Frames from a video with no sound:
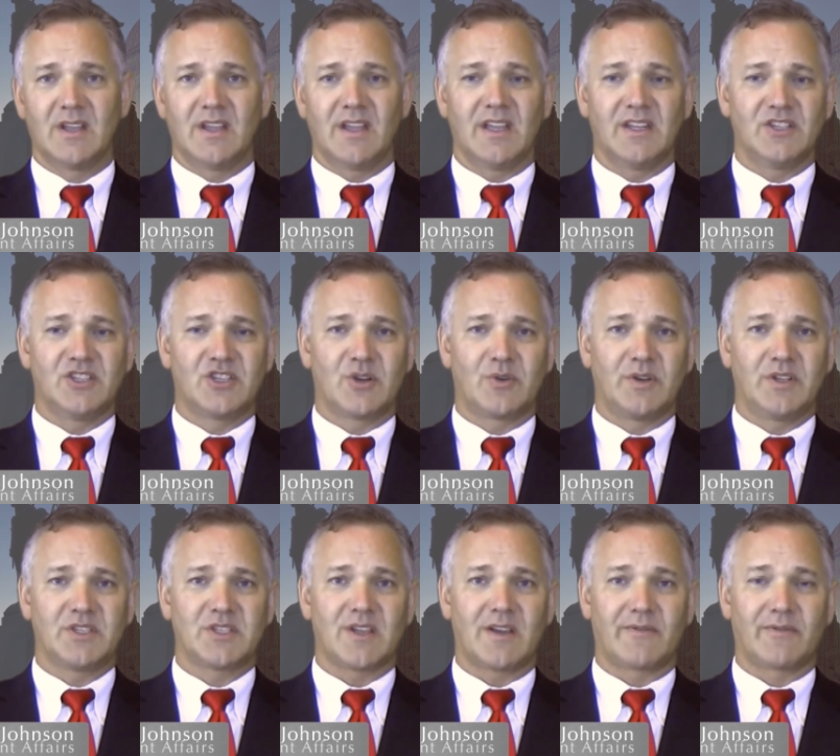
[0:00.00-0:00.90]
and
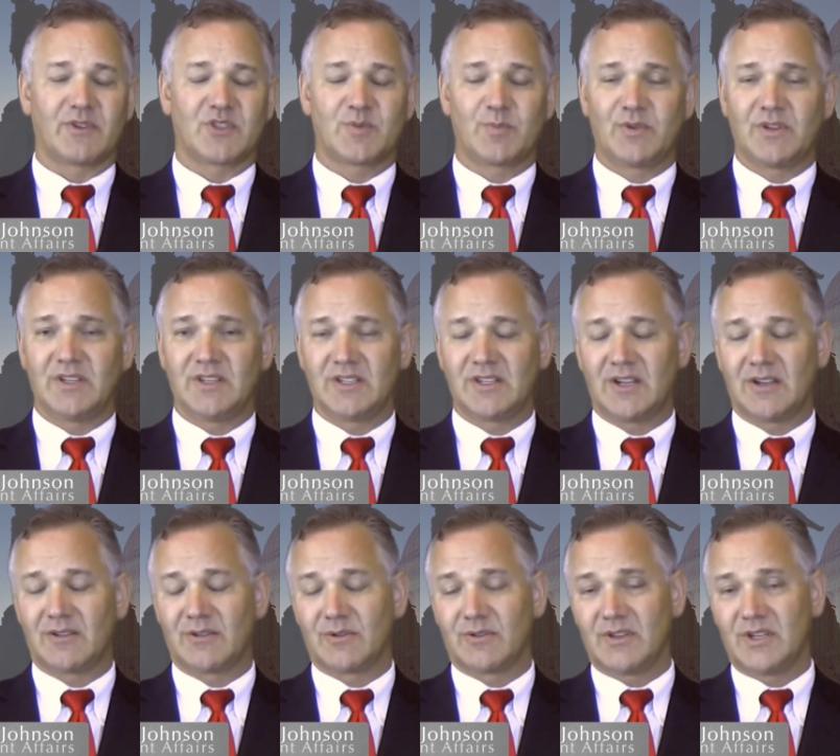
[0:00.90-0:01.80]
Joni's efforts putting
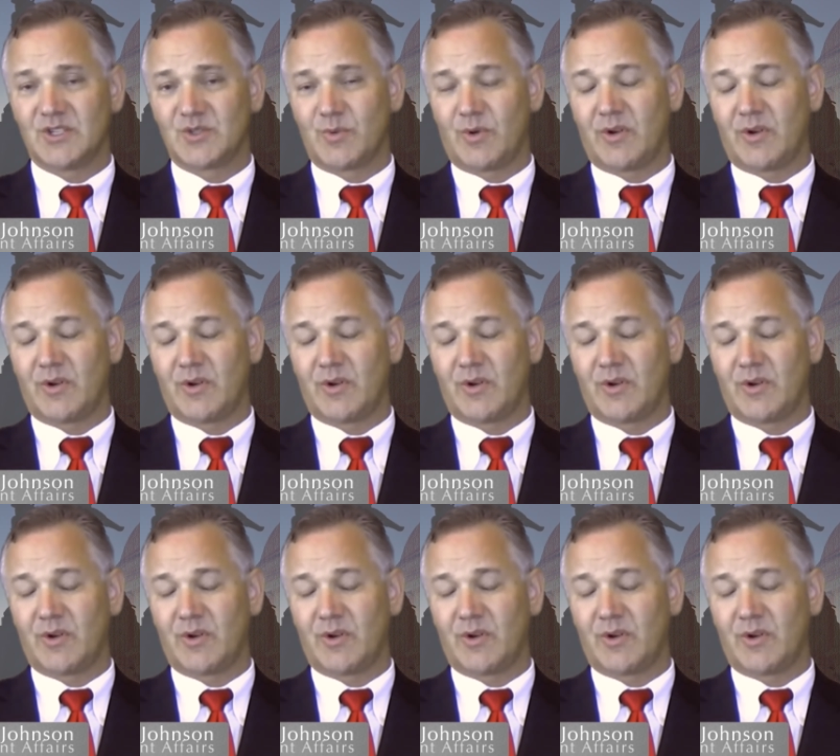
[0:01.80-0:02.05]
together these,